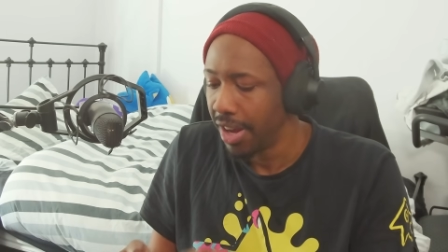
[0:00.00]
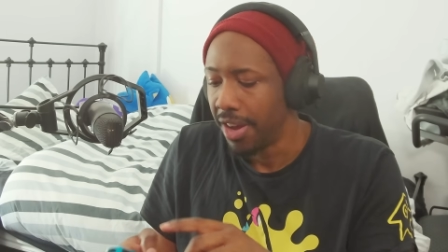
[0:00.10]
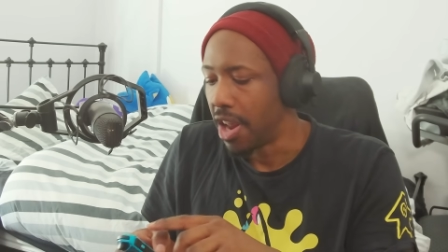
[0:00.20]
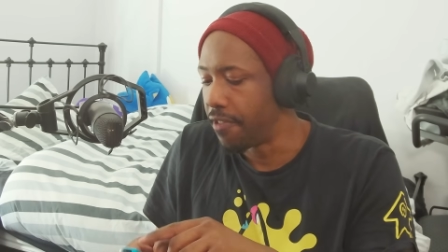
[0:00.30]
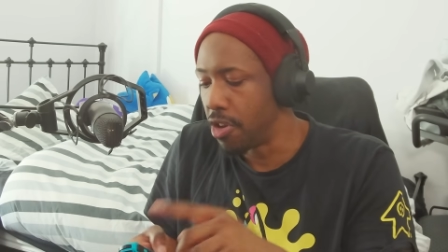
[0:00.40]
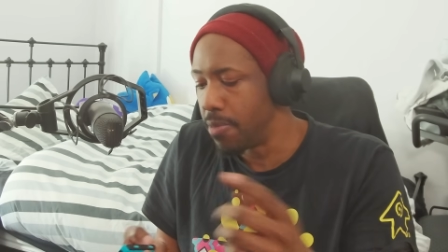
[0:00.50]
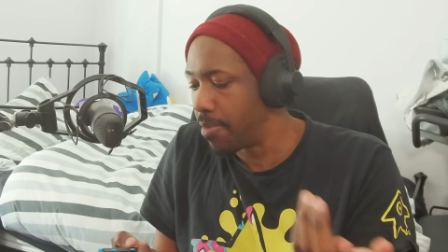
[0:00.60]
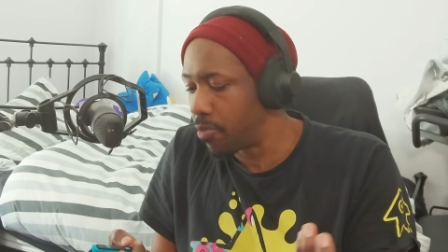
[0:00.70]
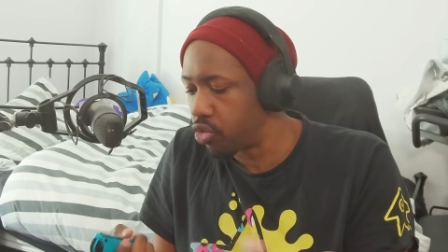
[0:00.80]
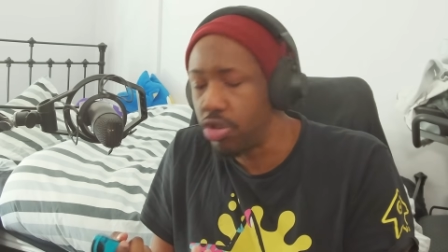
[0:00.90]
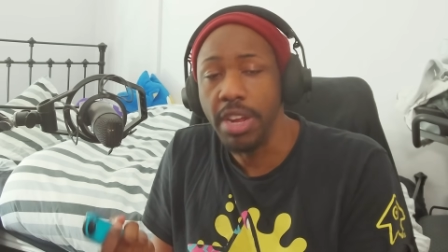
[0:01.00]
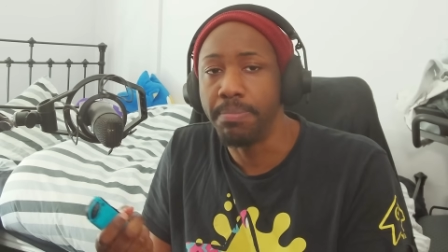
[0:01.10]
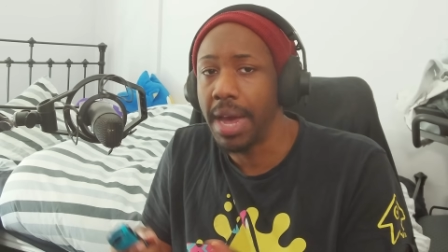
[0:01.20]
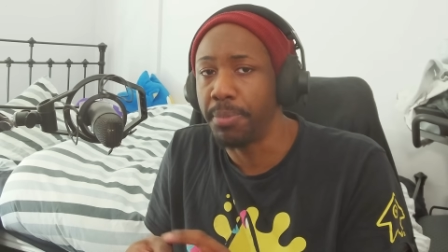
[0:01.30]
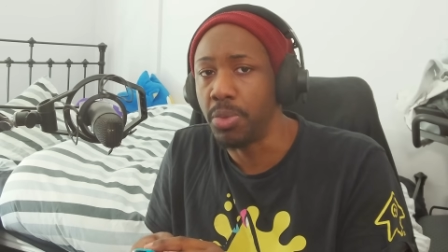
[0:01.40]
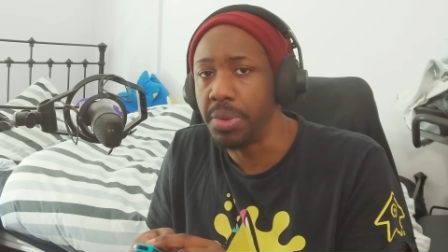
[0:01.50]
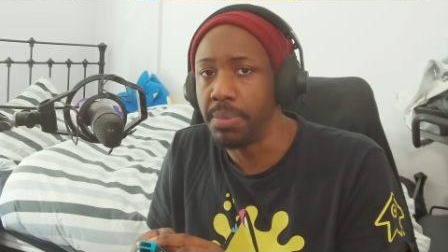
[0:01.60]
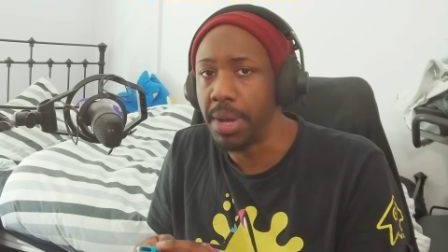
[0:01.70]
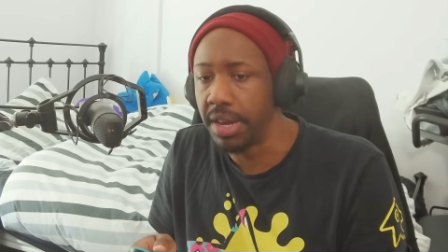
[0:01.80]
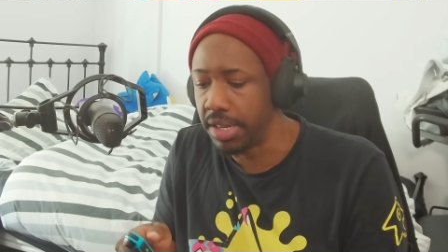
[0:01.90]
if you remap all the
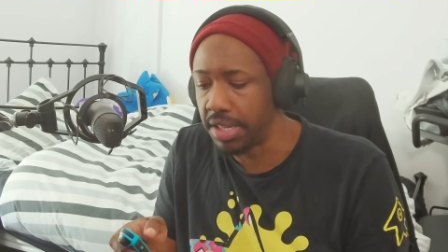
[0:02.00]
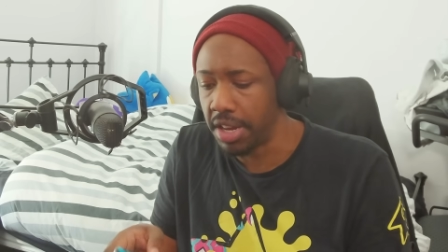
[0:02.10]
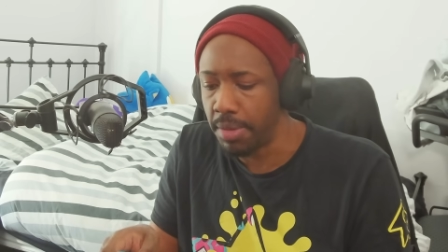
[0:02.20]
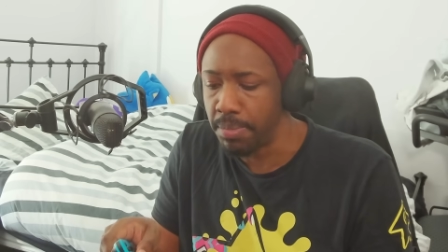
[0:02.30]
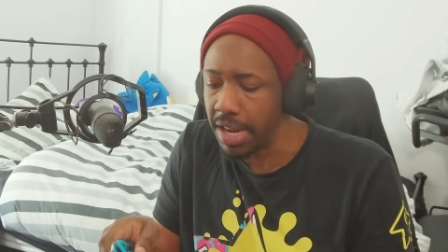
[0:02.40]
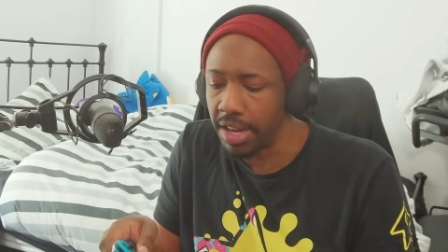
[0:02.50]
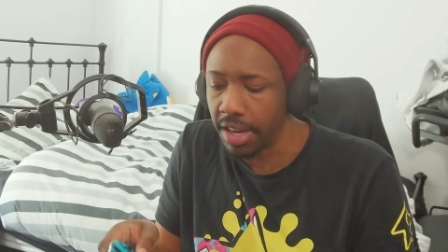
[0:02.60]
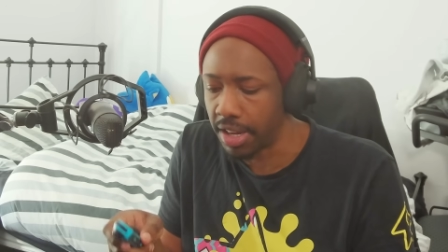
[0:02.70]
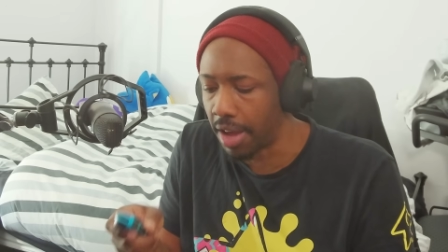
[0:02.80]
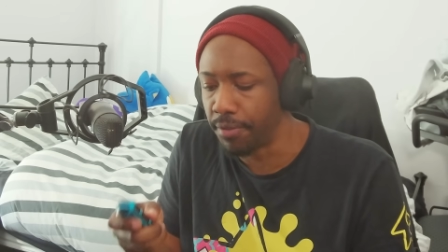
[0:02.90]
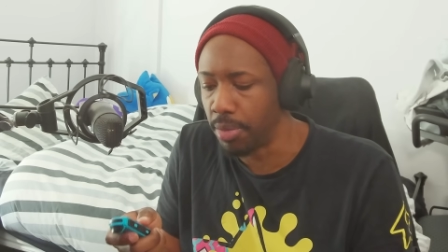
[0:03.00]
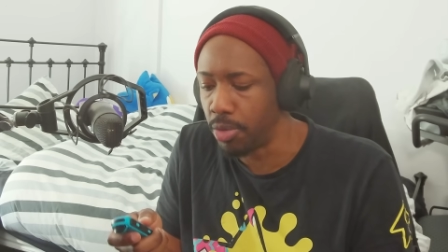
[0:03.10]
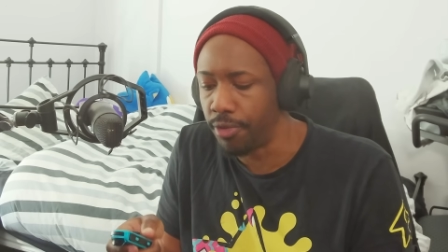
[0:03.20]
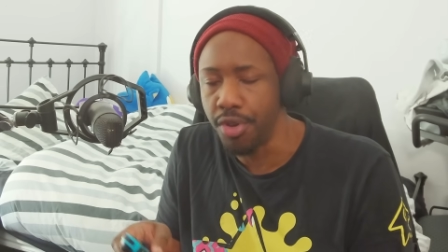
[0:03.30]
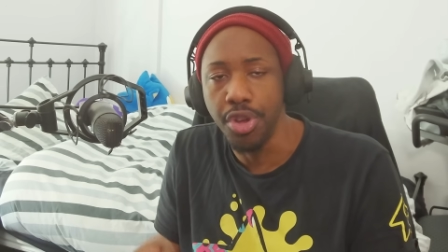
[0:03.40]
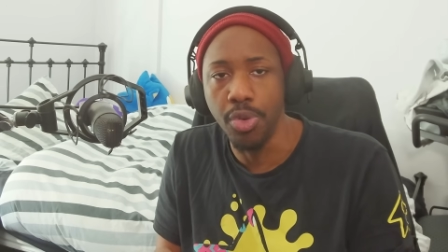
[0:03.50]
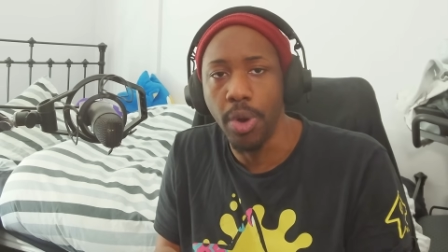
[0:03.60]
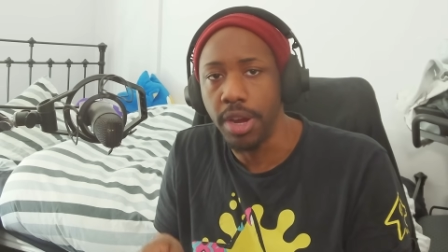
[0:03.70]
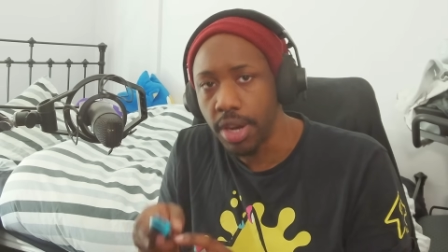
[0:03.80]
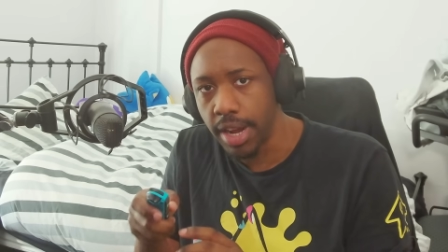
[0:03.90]
buttons and then make it comfortable for you
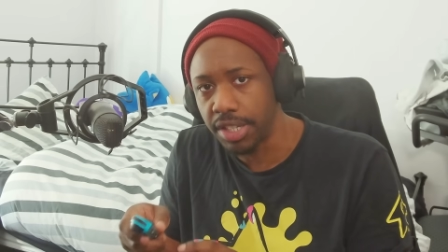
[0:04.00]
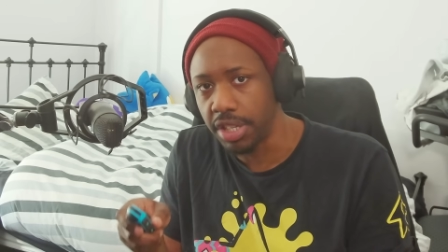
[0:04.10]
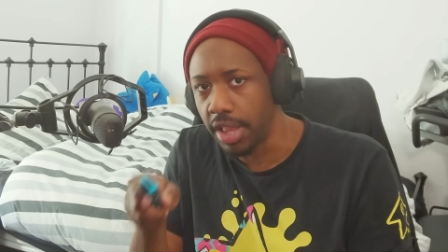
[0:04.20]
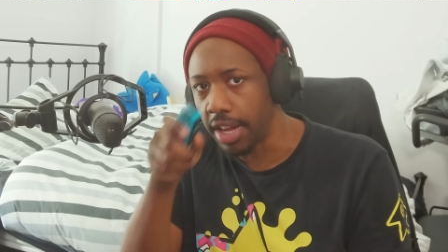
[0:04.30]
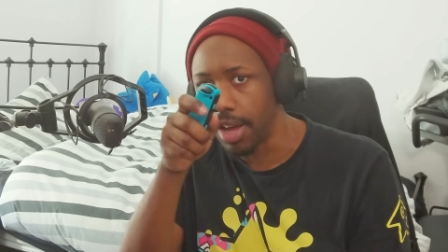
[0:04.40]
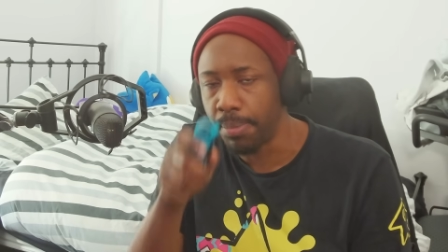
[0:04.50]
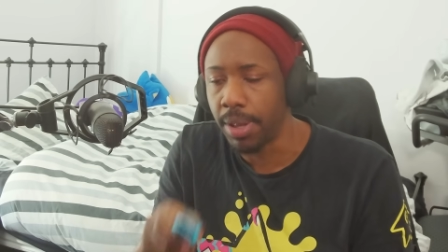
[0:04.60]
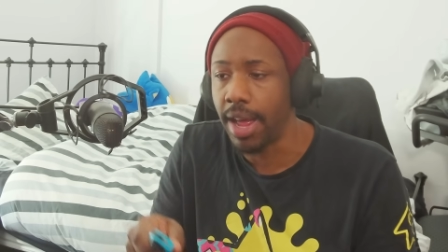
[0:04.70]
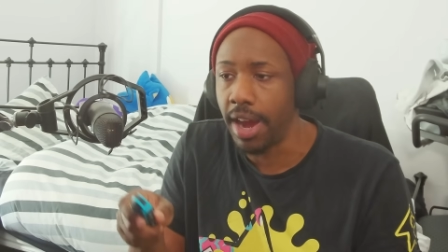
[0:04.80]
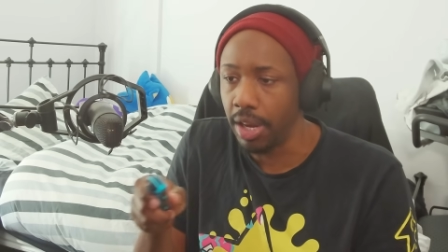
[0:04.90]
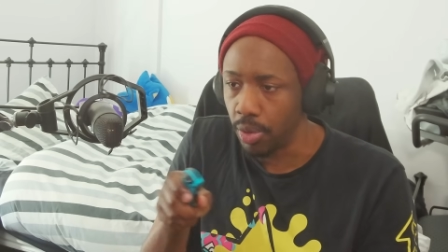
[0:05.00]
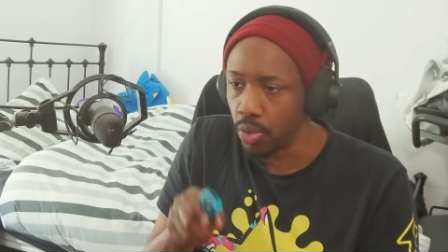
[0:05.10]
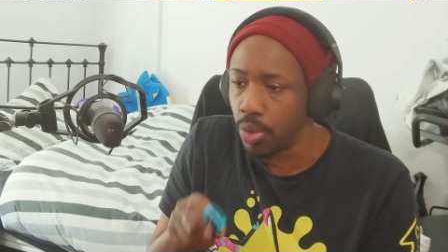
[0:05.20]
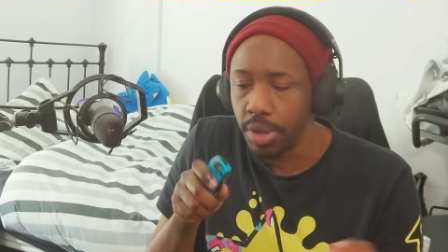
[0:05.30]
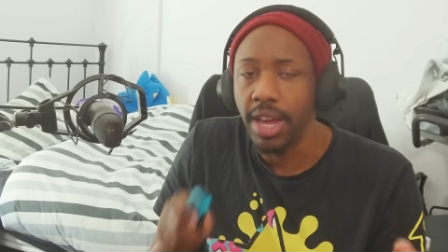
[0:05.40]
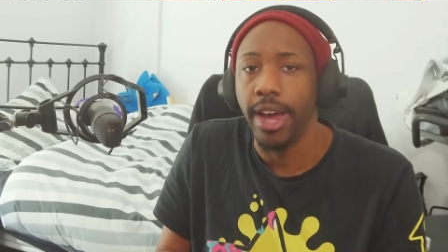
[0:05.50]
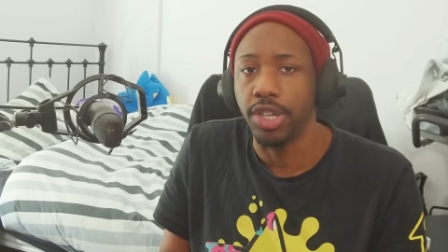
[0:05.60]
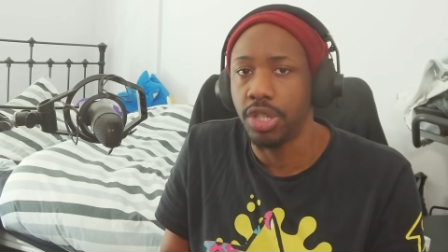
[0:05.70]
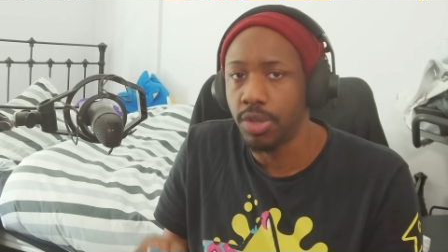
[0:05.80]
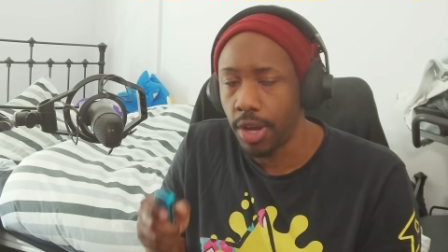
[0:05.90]
where you can actually like apply all the
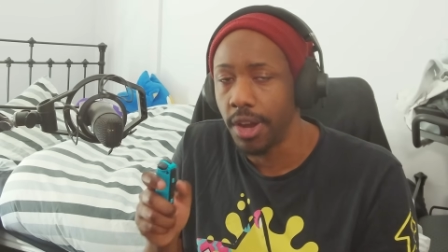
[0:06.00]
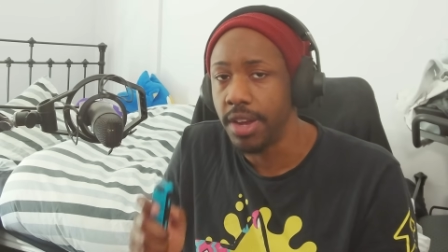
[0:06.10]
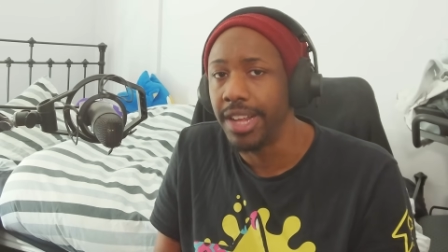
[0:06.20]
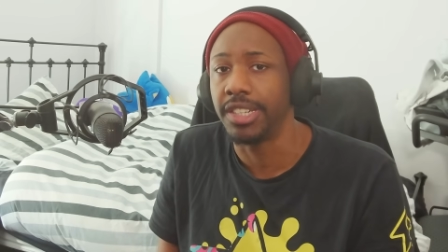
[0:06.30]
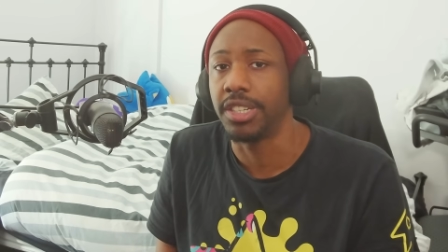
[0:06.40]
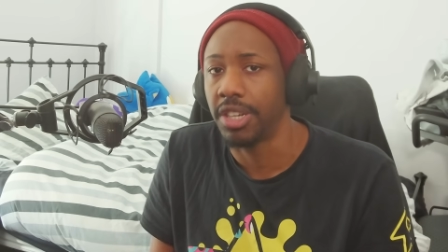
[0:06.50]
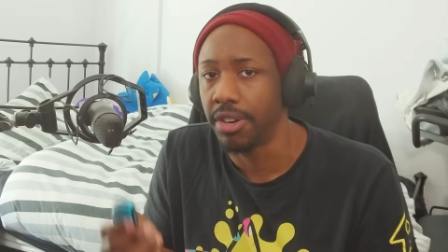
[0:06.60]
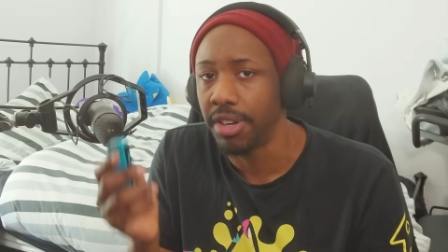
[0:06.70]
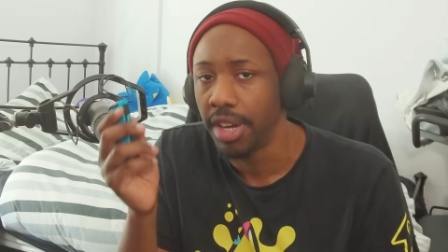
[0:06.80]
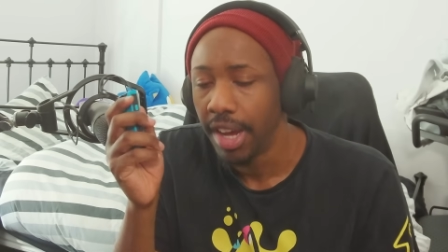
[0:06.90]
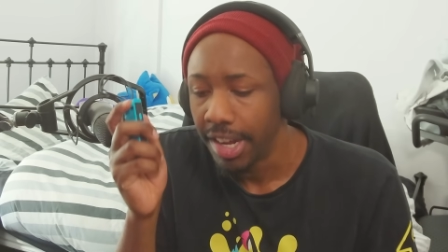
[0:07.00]
actions that are necessary